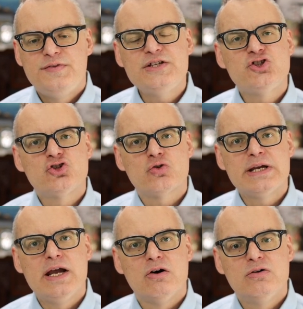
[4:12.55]
This
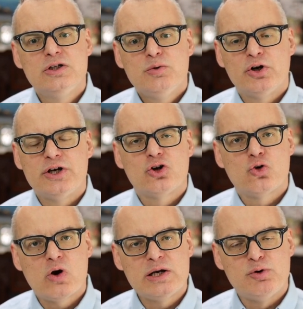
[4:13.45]
trio put
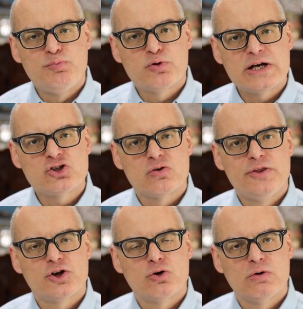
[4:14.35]
incredible pressure
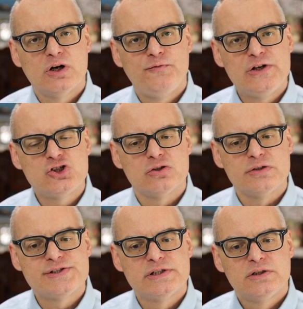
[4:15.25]
on the career
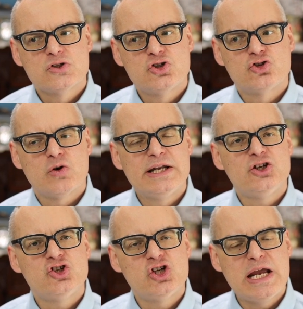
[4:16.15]
officials to try
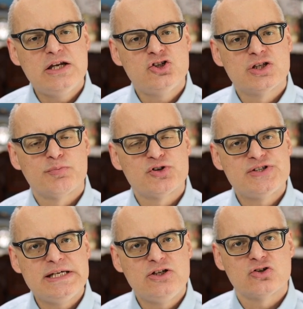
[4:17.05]
to change their
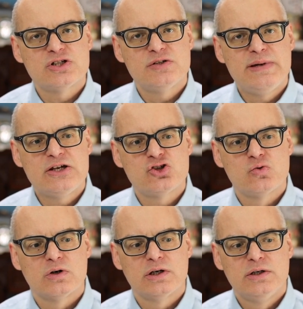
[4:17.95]
procedures to make
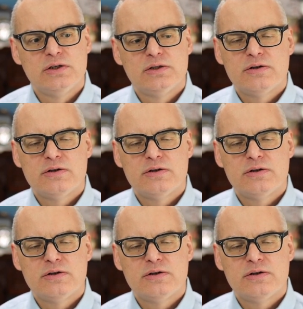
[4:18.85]
sure